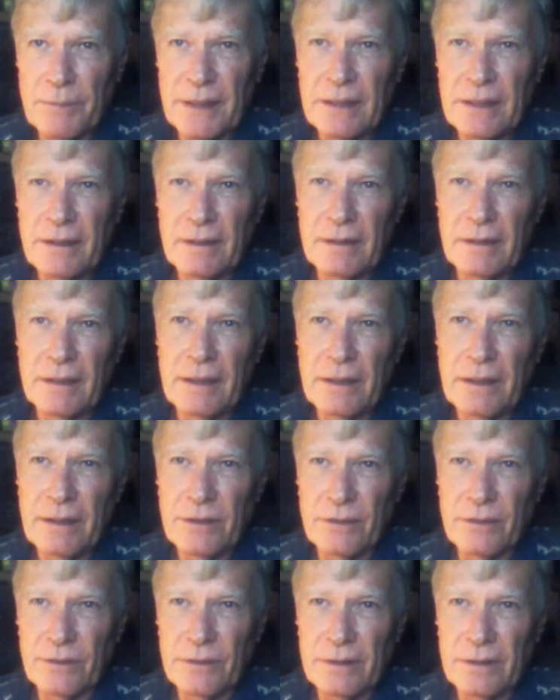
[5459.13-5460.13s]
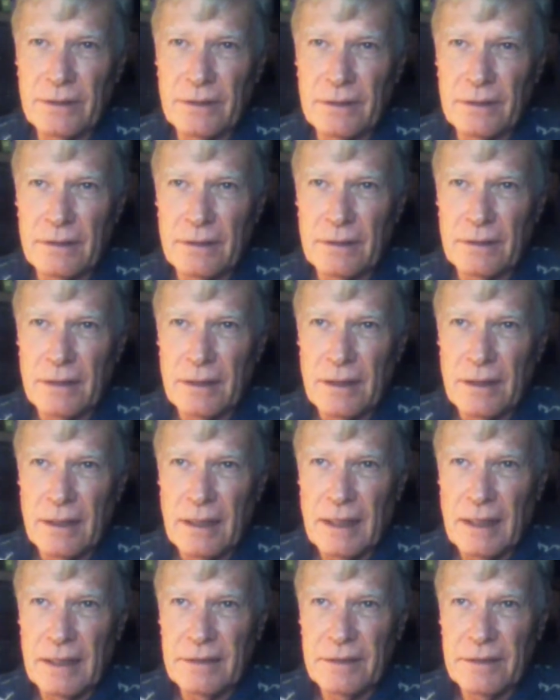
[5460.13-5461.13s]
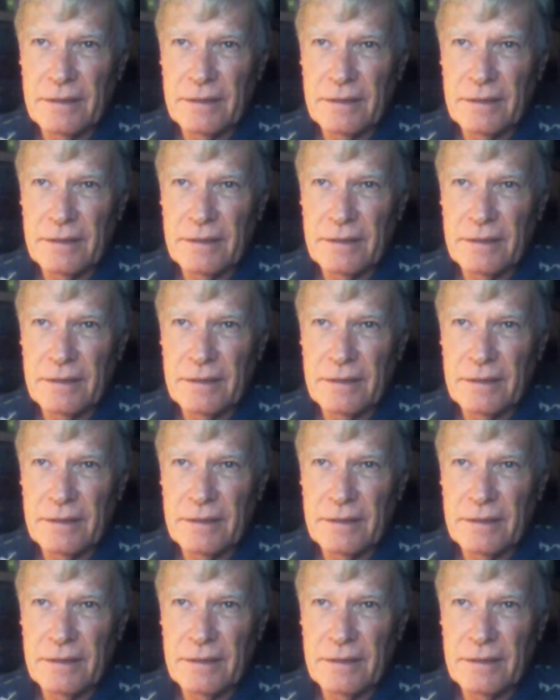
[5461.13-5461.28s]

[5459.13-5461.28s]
be healed at